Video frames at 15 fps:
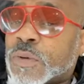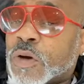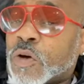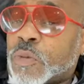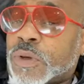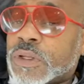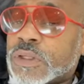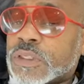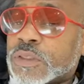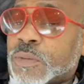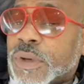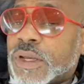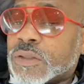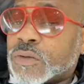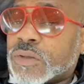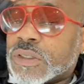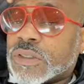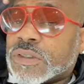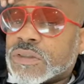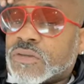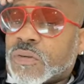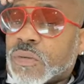but homie dismantled it,
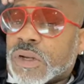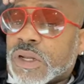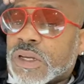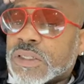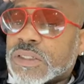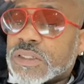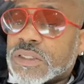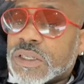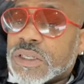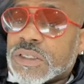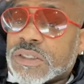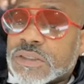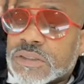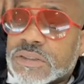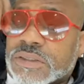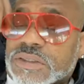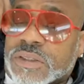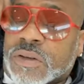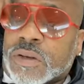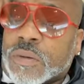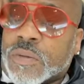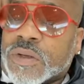from what I understand. You
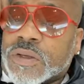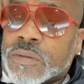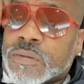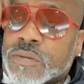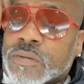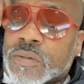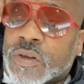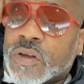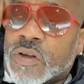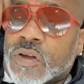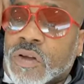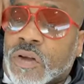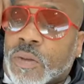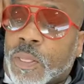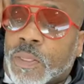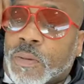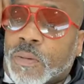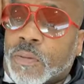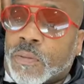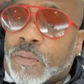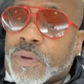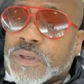know what I mean?
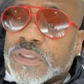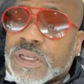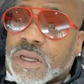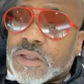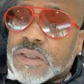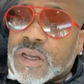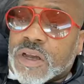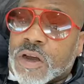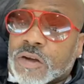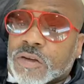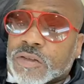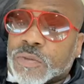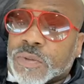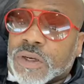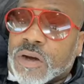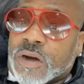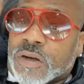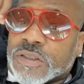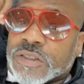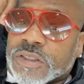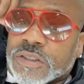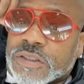Big shout out to Congressman
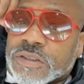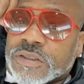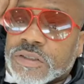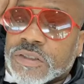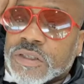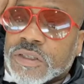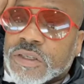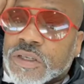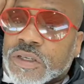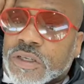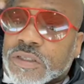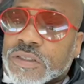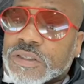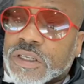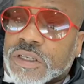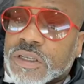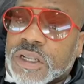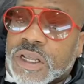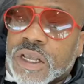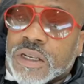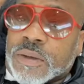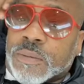Carson and Senator
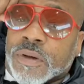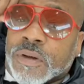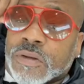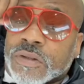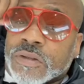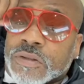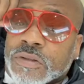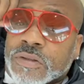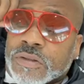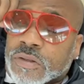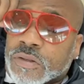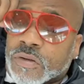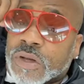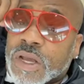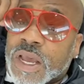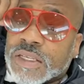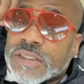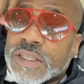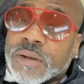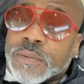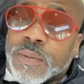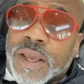Eddie Milton, you know, the guys
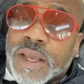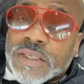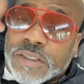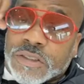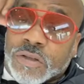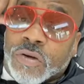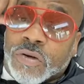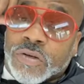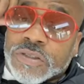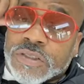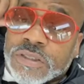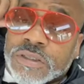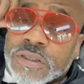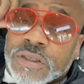that are passing laws and